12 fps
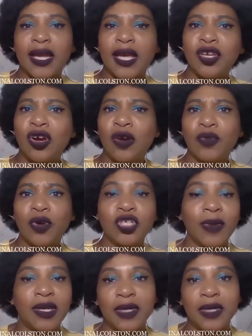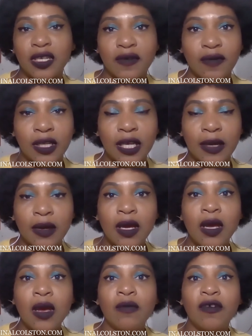Now, your approach may be differently,
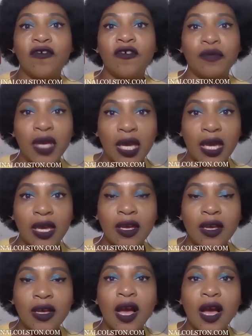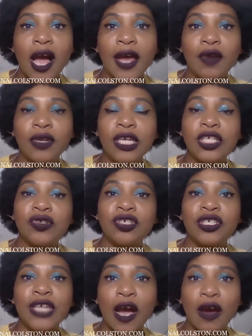but for me, I don't need you
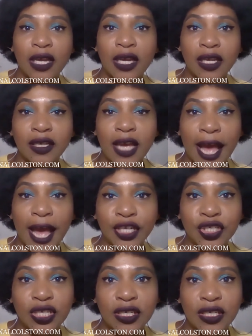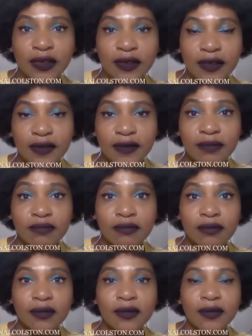shouting action.
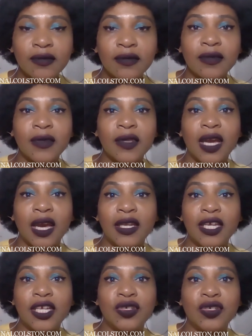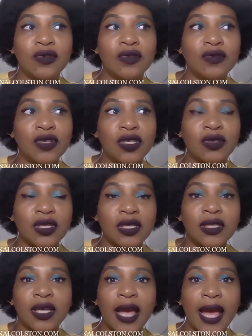I need you to
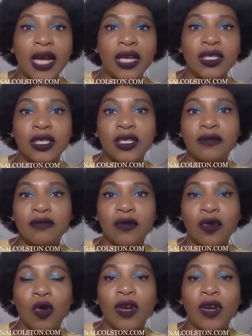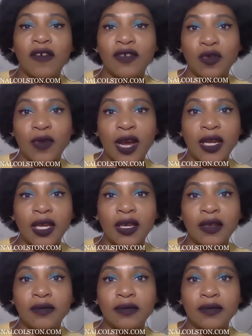just say action or whenever you're
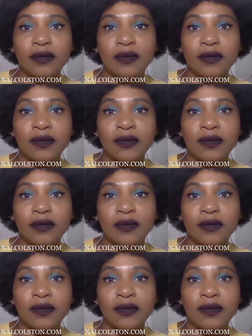ready.